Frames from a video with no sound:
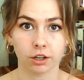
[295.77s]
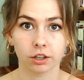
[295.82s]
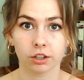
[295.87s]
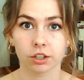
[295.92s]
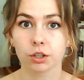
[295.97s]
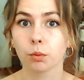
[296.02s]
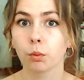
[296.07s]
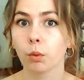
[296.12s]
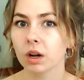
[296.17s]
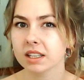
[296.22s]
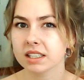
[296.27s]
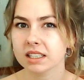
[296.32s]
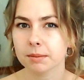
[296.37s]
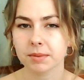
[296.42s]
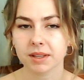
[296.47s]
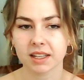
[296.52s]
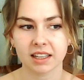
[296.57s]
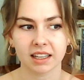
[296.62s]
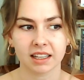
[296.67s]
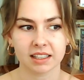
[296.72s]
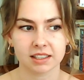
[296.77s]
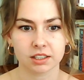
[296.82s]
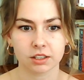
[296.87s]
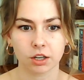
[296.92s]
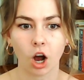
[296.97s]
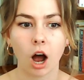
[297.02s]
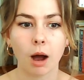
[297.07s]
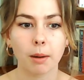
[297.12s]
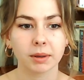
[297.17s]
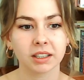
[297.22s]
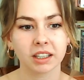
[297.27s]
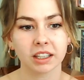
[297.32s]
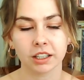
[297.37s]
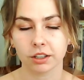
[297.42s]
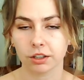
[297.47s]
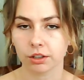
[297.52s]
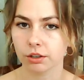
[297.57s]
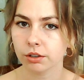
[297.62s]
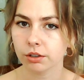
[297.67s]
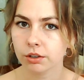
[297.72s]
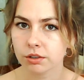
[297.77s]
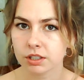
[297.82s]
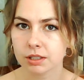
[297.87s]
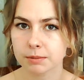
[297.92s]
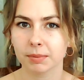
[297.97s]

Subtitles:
You want something that's commonly used,